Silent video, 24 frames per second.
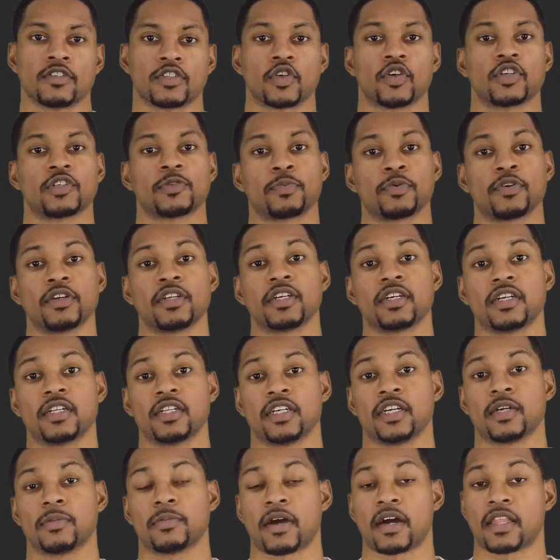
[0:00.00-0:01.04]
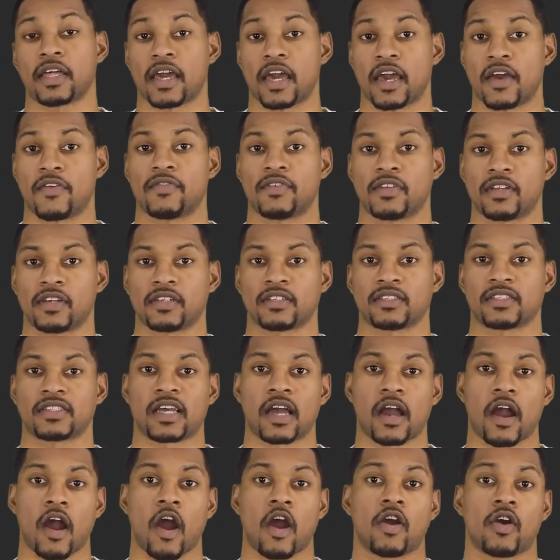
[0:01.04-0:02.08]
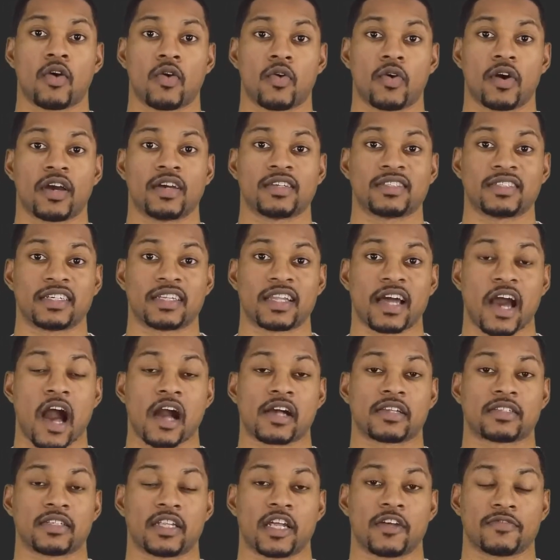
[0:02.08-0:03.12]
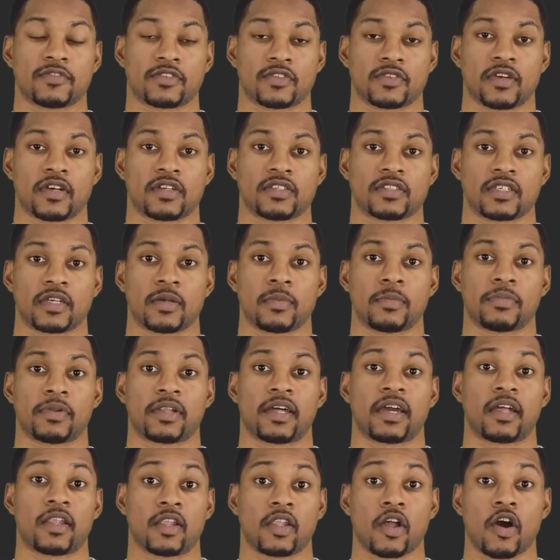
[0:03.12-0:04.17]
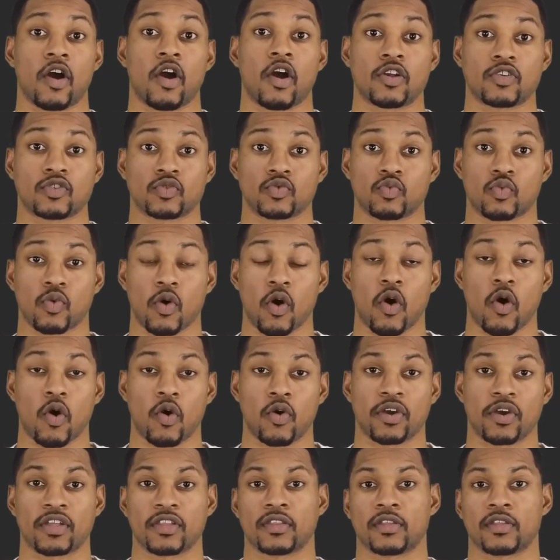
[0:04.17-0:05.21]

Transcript: So it's pretty clear by the evidence that ROS and oxidative stress can play a large role in